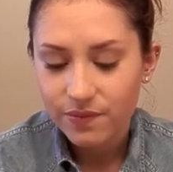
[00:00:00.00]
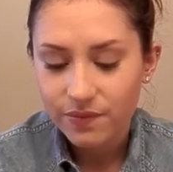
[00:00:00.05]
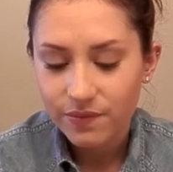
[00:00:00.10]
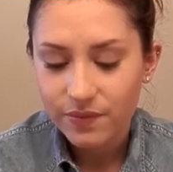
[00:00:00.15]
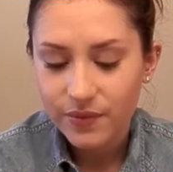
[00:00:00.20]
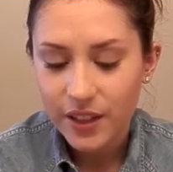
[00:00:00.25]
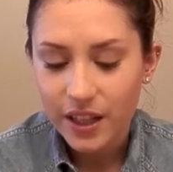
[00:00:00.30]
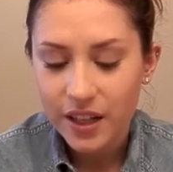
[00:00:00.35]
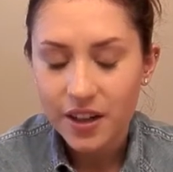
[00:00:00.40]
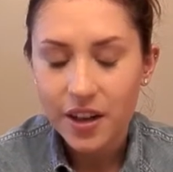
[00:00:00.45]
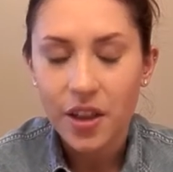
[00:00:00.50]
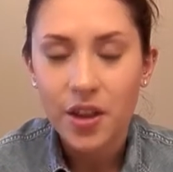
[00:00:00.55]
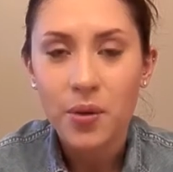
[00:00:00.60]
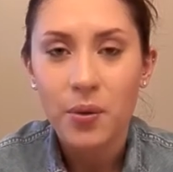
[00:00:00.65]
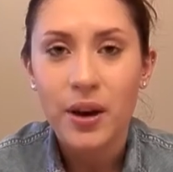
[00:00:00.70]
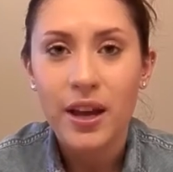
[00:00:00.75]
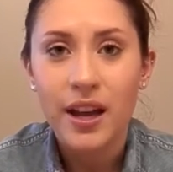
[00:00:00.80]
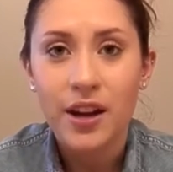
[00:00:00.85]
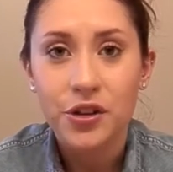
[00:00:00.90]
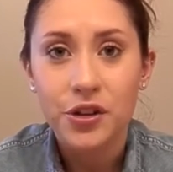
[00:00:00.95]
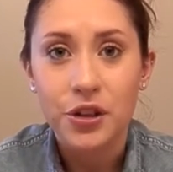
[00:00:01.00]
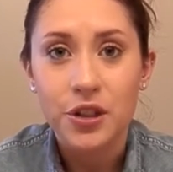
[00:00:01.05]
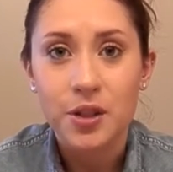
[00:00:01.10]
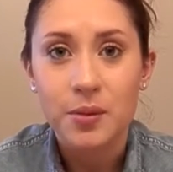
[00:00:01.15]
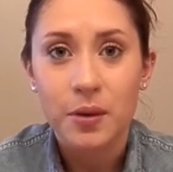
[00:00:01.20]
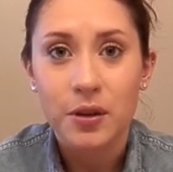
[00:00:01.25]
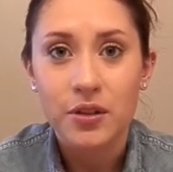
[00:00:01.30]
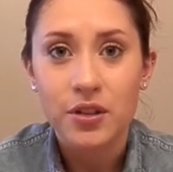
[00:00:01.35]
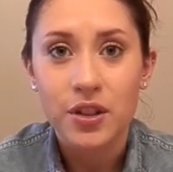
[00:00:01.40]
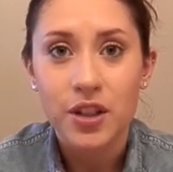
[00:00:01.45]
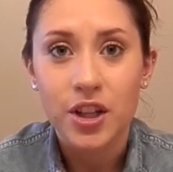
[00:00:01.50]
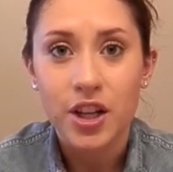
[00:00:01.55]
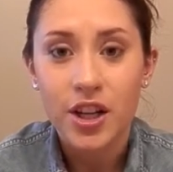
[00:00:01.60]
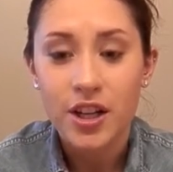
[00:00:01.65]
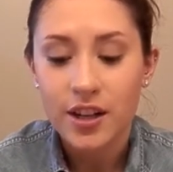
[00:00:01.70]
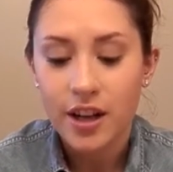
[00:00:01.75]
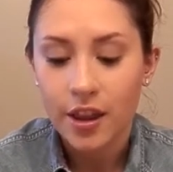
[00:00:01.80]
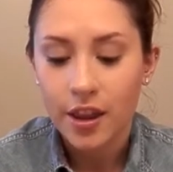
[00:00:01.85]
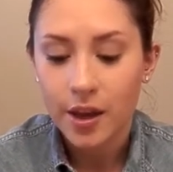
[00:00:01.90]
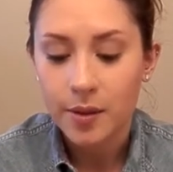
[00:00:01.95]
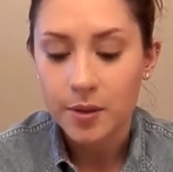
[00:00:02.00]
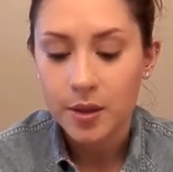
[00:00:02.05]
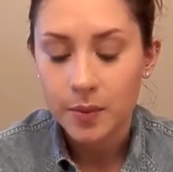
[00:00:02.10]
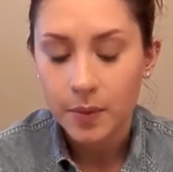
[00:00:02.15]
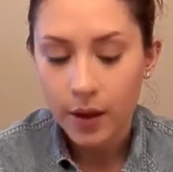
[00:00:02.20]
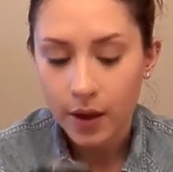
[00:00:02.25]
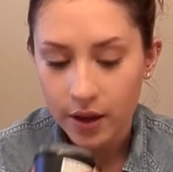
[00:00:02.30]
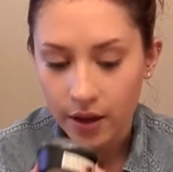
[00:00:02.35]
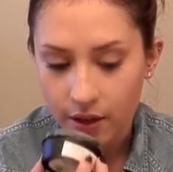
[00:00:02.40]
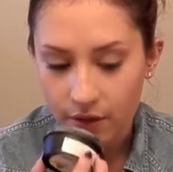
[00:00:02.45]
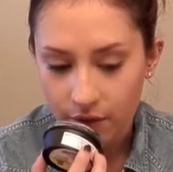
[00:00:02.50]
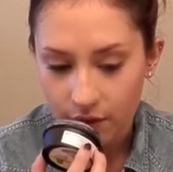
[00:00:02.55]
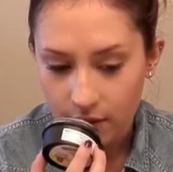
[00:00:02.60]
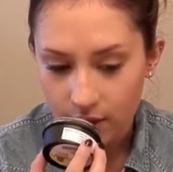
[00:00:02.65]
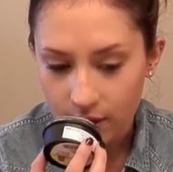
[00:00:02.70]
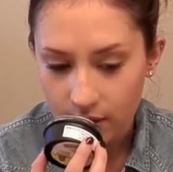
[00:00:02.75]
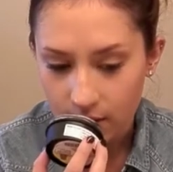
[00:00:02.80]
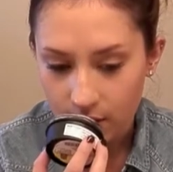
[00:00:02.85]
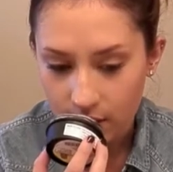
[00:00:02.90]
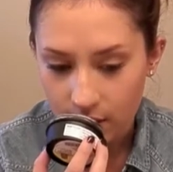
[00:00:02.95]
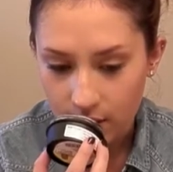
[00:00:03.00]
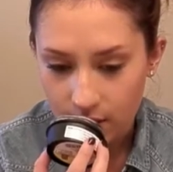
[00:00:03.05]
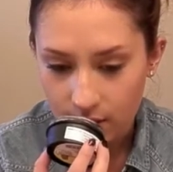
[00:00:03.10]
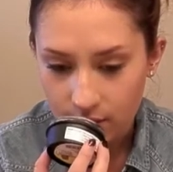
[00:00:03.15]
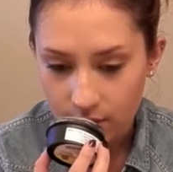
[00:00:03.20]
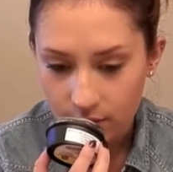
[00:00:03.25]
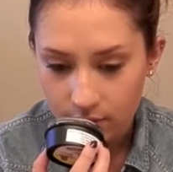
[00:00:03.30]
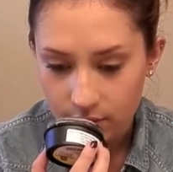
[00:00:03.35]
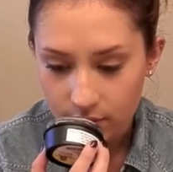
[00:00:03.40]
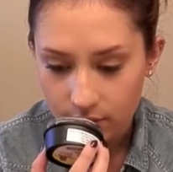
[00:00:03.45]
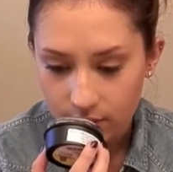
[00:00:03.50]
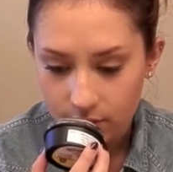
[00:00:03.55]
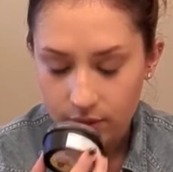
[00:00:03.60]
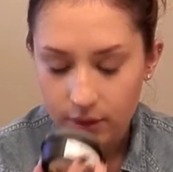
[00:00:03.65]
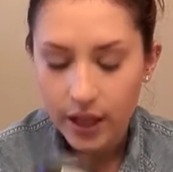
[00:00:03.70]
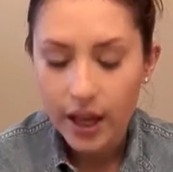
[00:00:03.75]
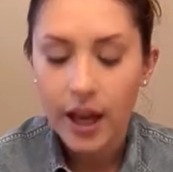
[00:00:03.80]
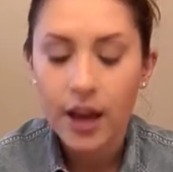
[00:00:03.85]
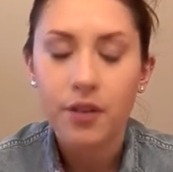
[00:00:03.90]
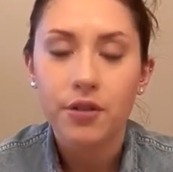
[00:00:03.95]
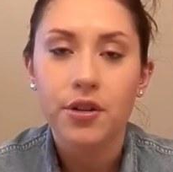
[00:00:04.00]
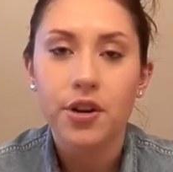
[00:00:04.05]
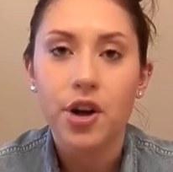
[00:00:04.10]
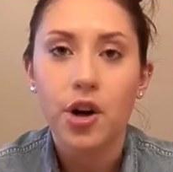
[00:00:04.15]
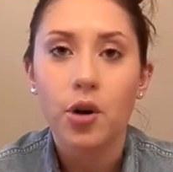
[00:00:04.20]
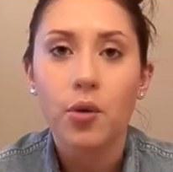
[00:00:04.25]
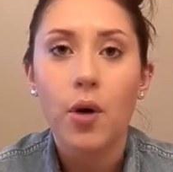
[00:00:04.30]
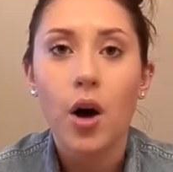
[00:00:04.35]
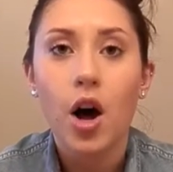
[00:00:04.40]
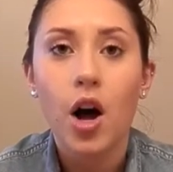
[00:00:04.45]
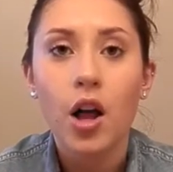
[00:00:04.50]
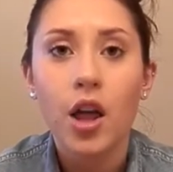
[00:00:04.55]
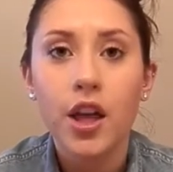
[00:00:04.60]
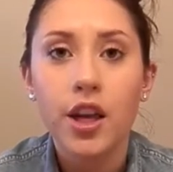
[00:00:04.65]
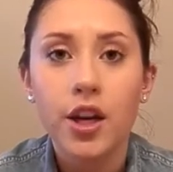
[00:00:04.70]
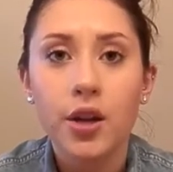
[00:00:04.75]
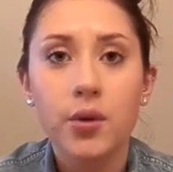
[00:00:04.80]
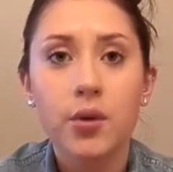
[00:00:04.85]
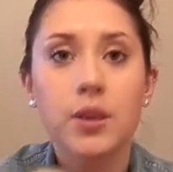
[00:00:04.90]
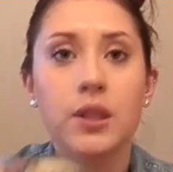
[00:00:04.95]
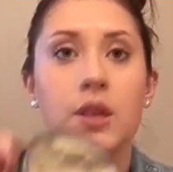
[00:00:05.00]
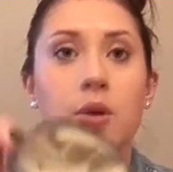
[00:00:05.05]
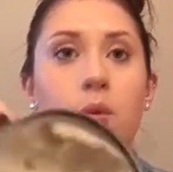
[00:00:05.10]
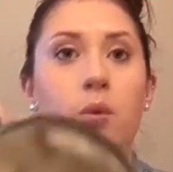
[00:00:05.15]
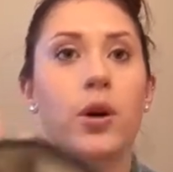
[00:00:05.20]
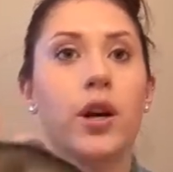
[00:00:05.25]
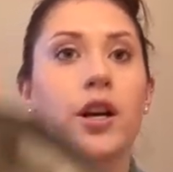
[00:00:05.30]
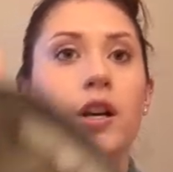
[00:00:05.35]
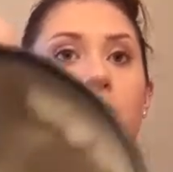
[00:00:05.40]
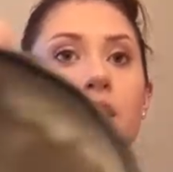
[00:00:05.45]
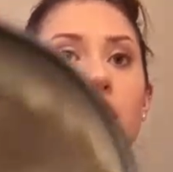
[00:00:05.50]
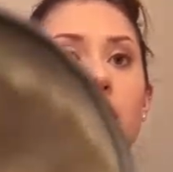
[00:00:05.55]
another way it actually smells good now that I'm smelling it for this long. I don't know. All I know is it works,